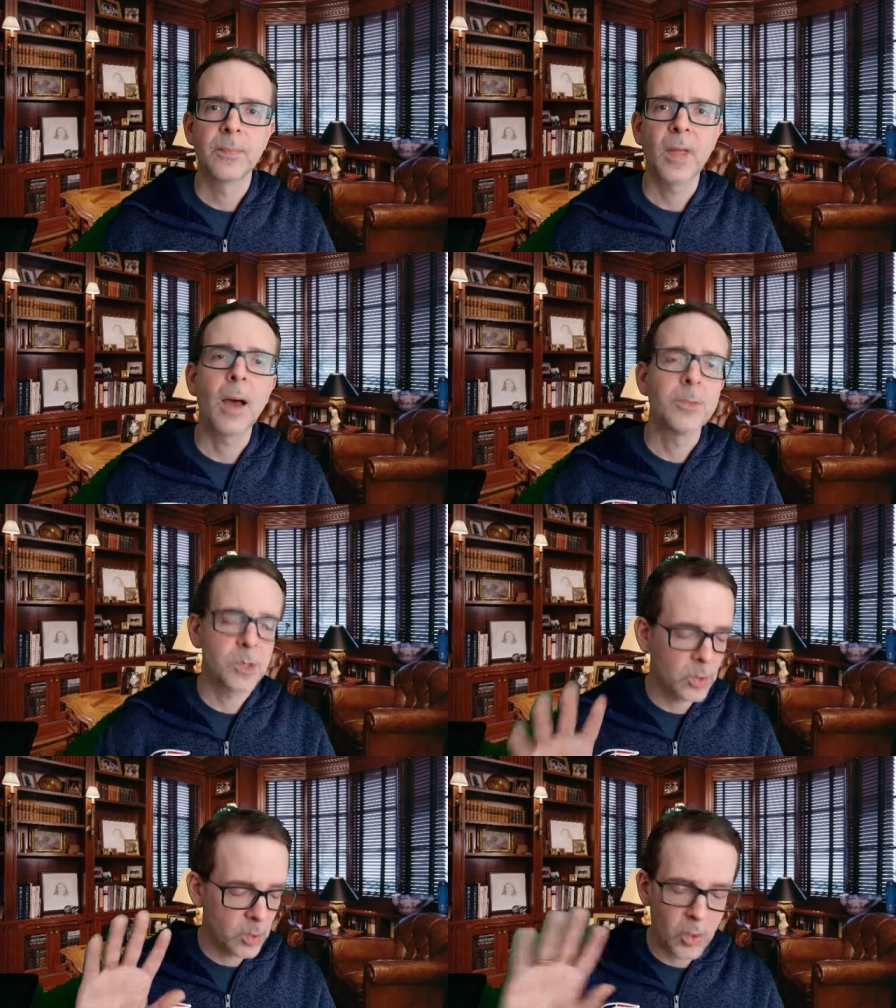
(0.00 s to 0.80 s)
I'm just
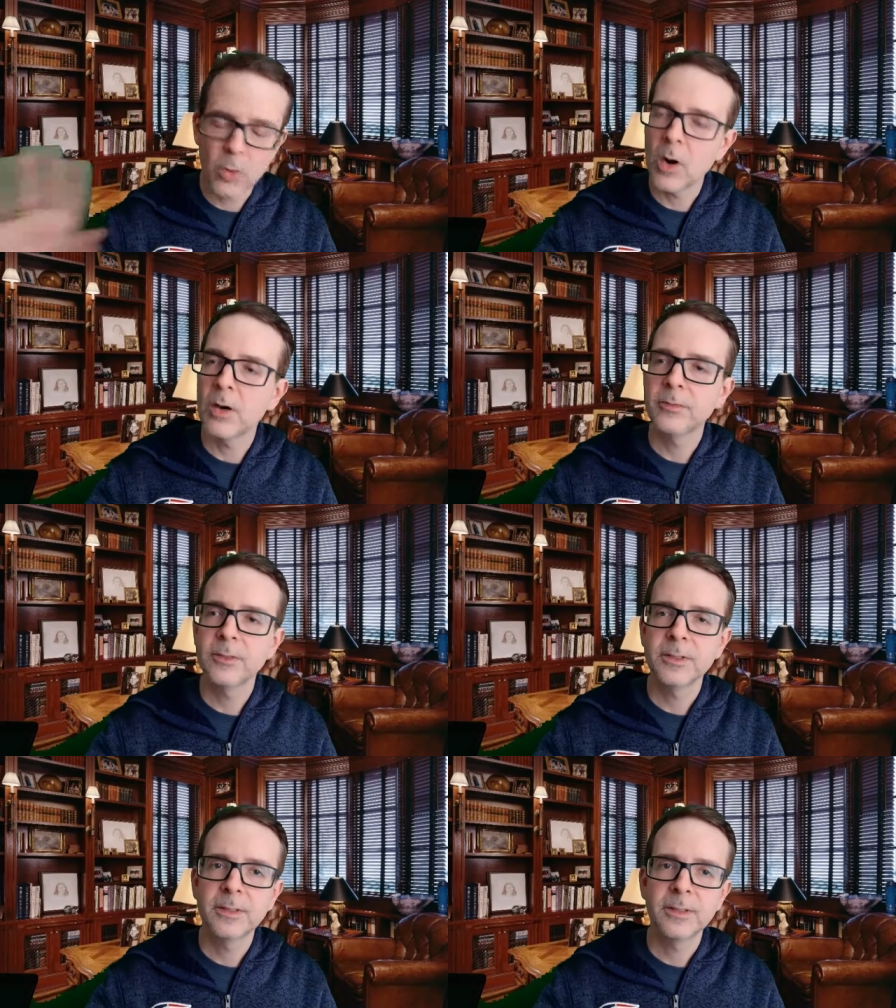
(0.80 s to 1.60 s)
going to go off
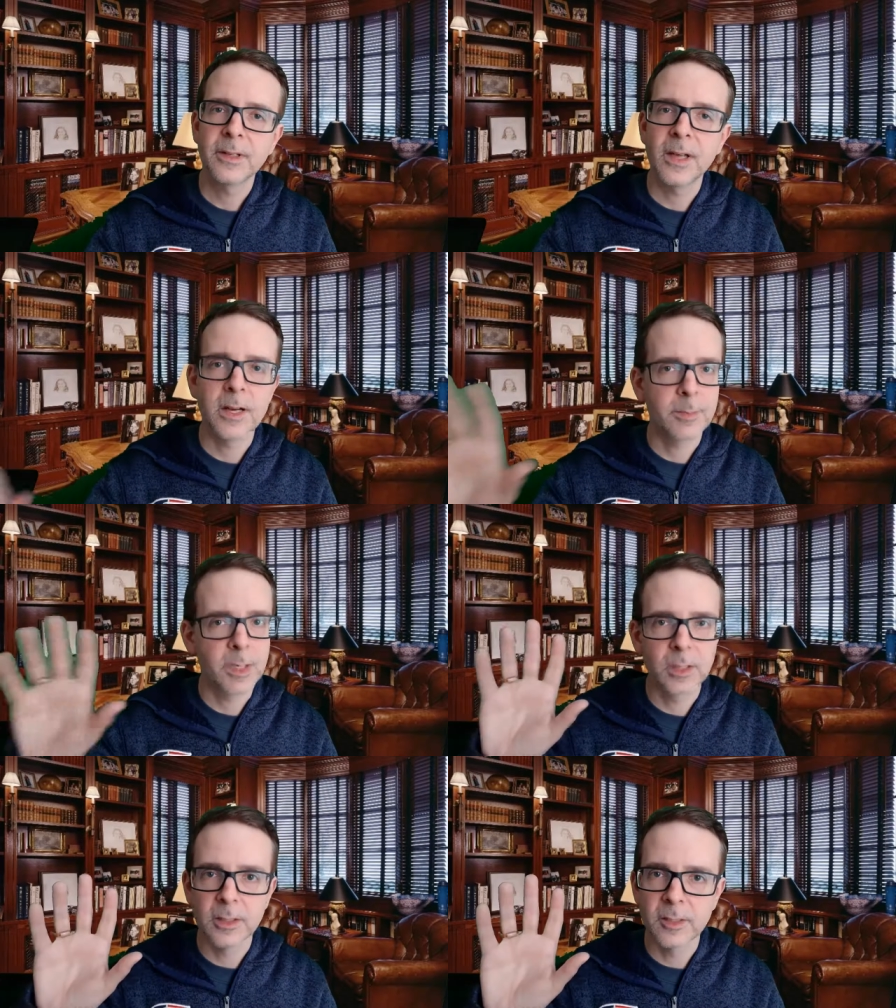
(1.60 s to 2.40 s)
and I'm going
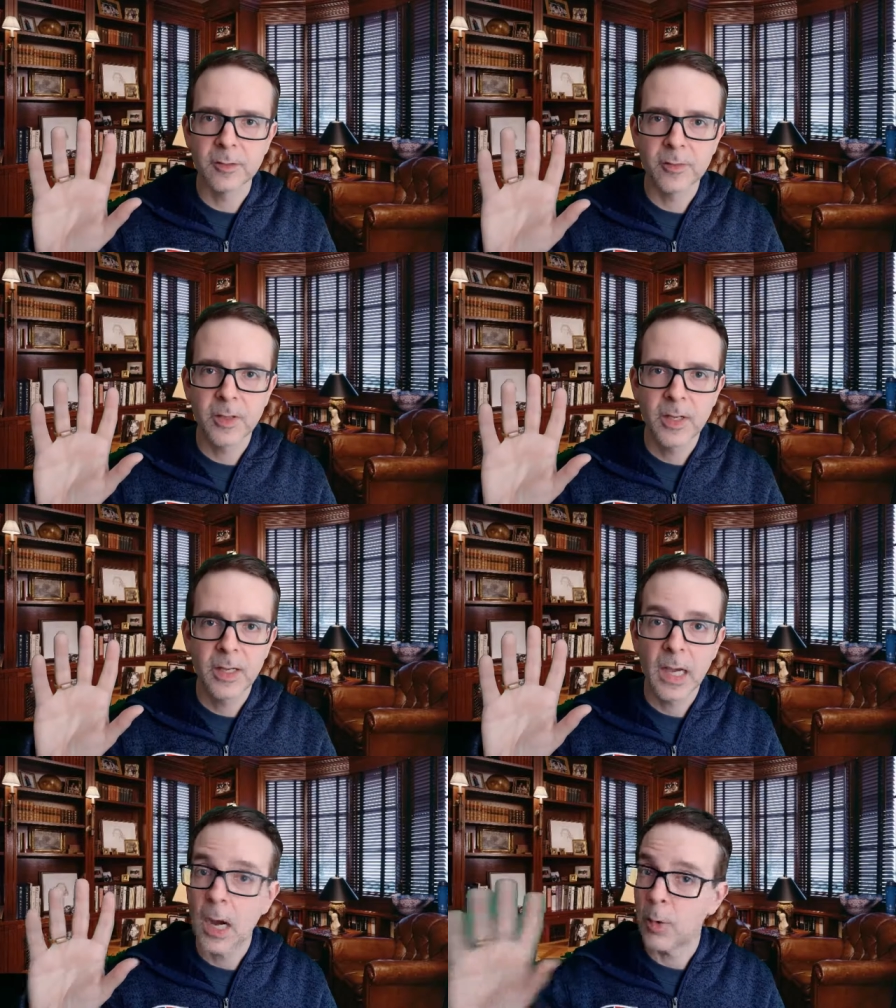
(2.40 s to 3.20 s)
to live
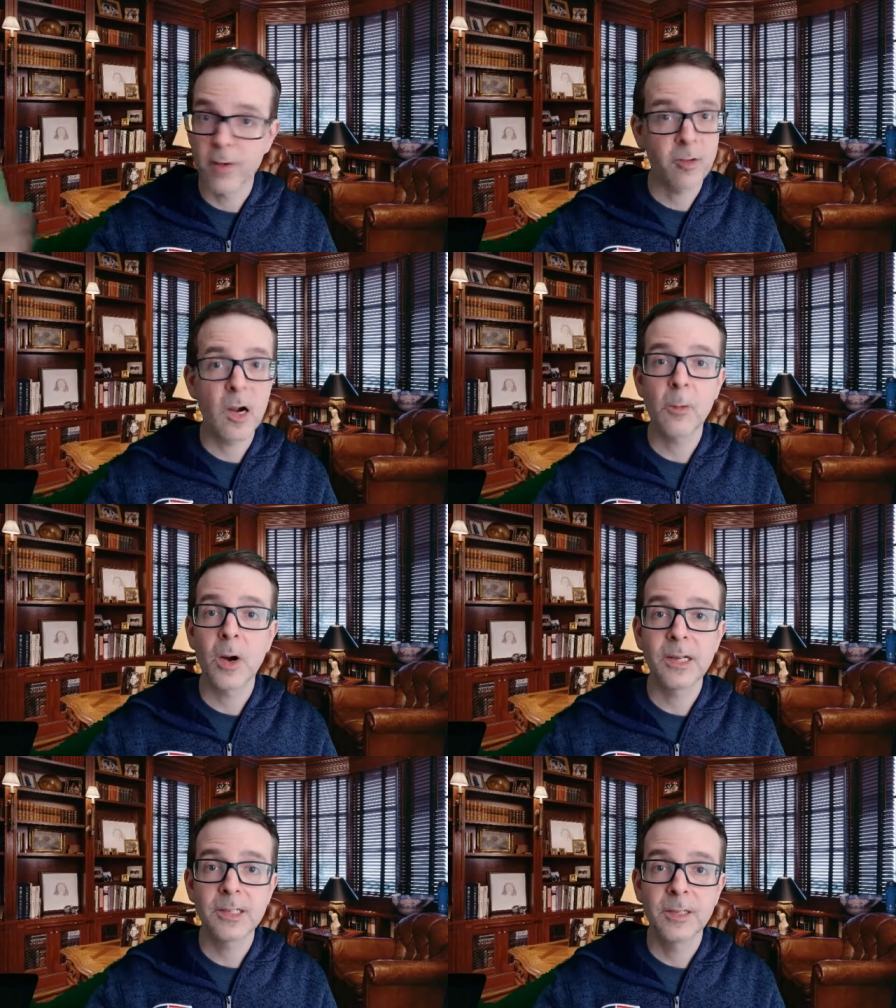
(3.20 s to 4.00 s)
however I
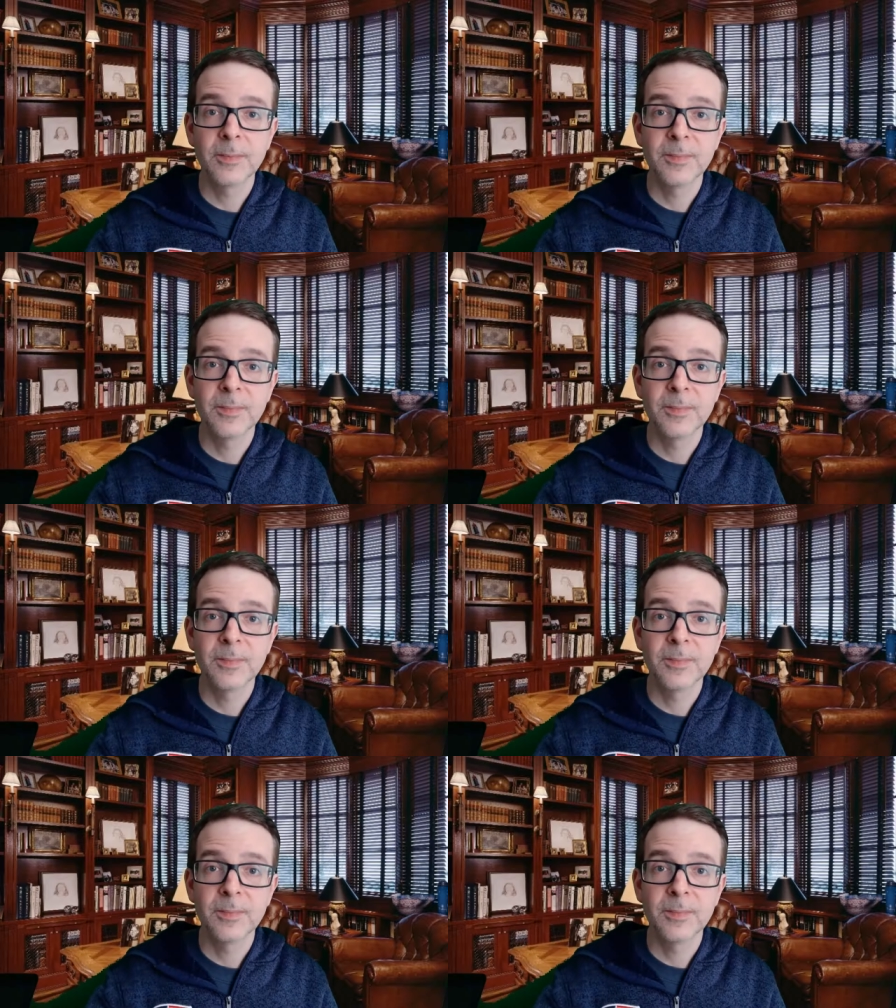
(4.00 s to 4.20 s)
want.